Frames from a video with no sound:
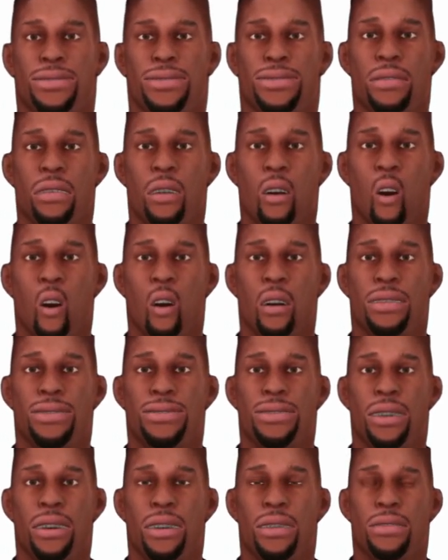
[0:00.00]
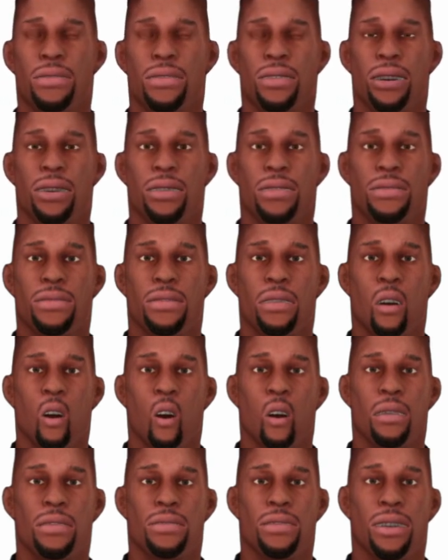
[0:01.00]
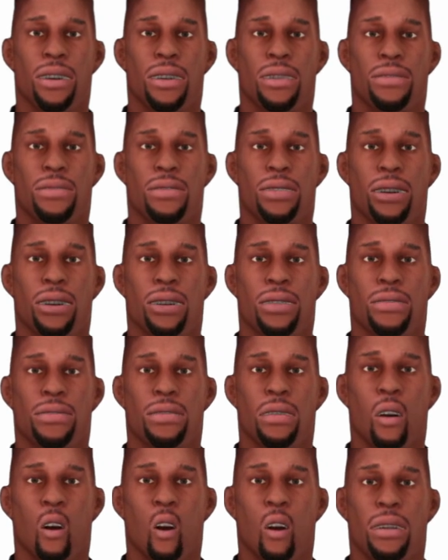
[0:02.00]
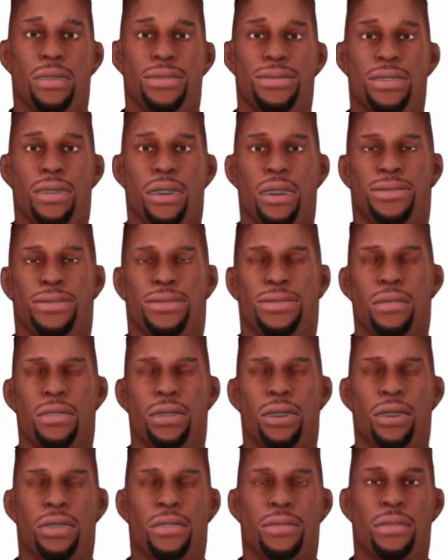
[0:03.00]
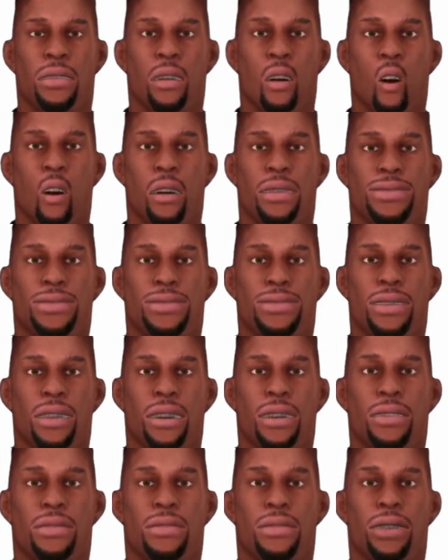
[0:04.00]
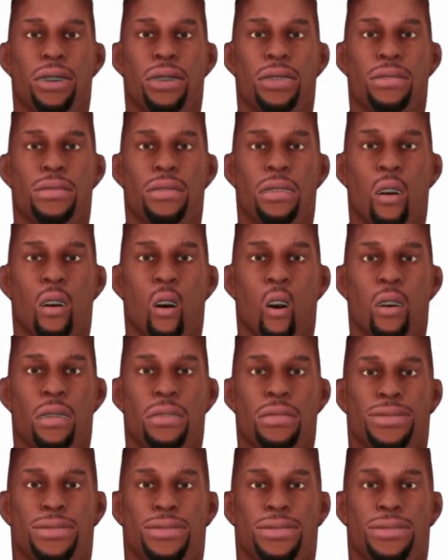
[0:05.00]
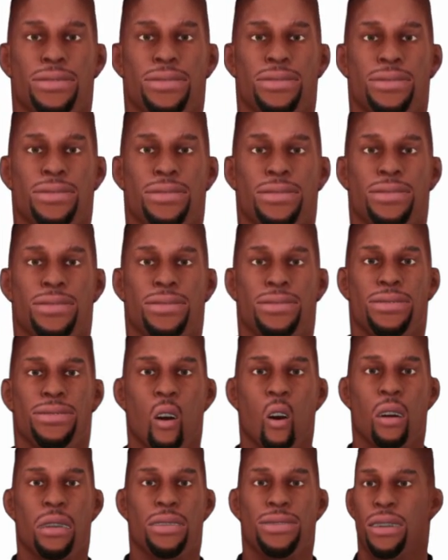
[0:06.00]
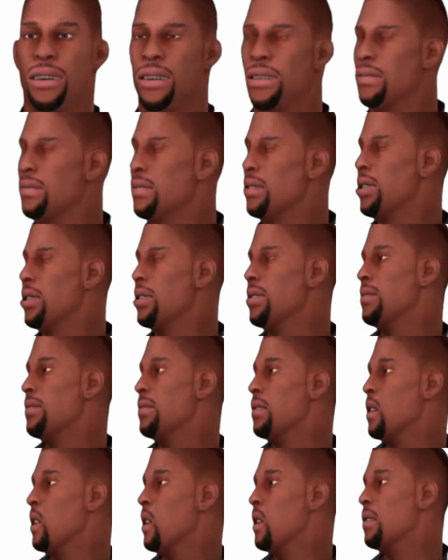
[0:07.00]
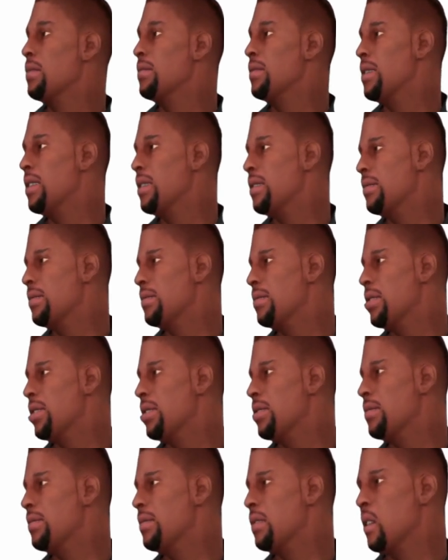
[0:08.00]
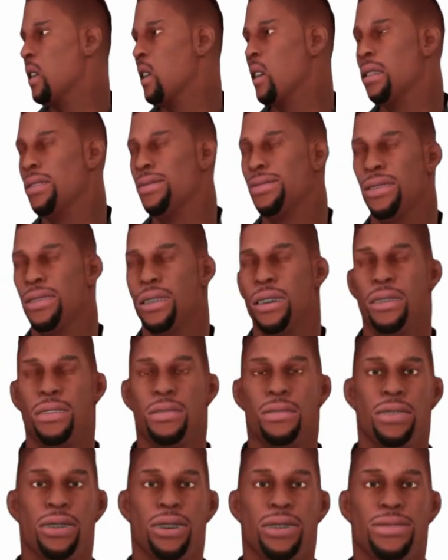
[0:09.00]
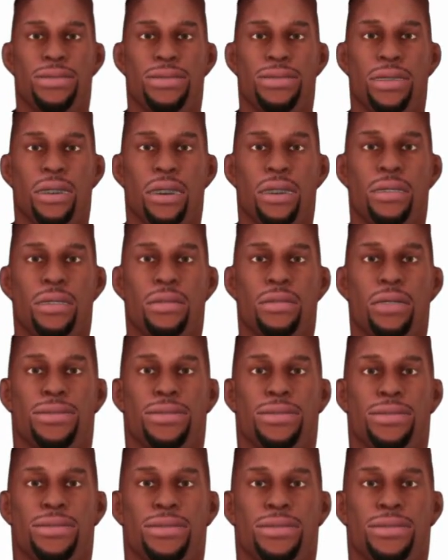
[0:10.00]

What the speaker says: These devices will be able to warn you when you reach a certain speed, and you should slow down to avoid causing a tangle. Failure to heed these warnings could cause the device to malfunction and cause injury.